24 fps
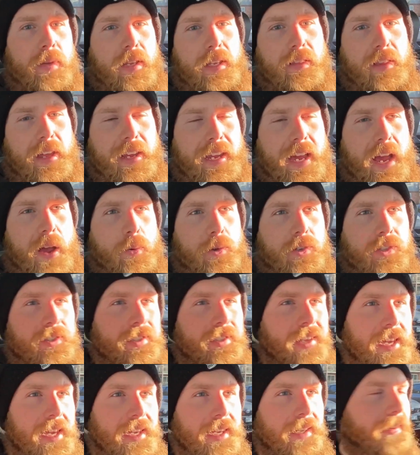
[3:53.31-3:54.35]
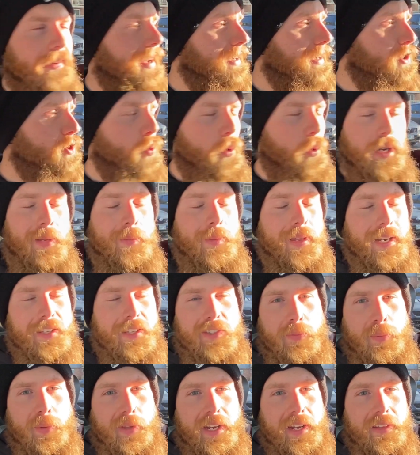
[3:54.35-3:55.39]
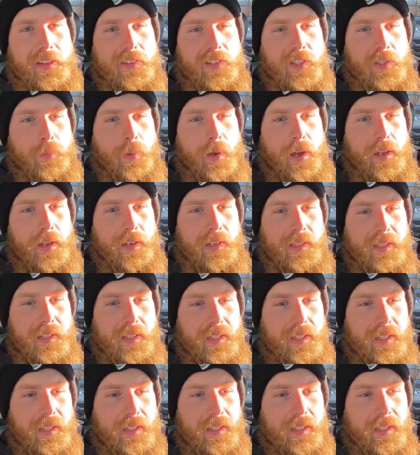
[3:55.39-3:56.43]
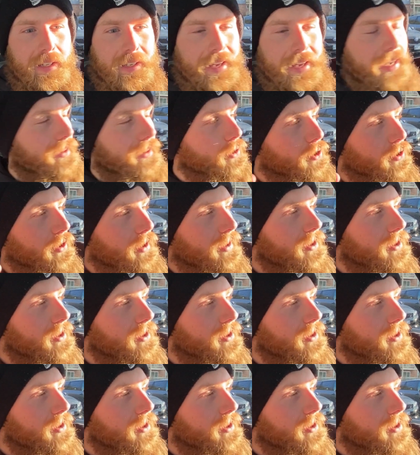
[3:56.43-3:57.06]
me like I was taking like 20 minutes to pull out of this spot. It literally